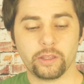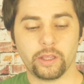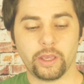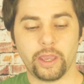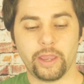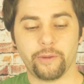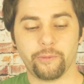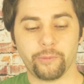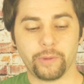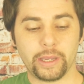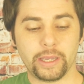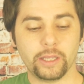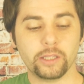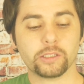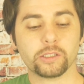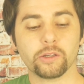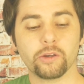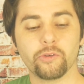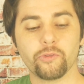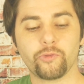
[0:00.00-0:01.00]
It
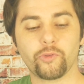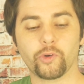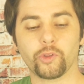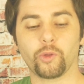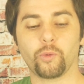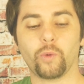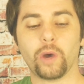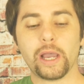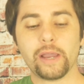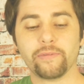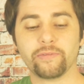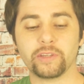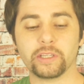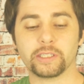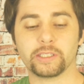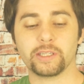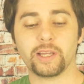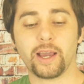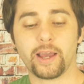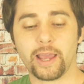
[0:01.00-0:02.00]
reads, "For the wife
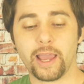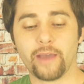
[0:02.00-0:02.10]
does not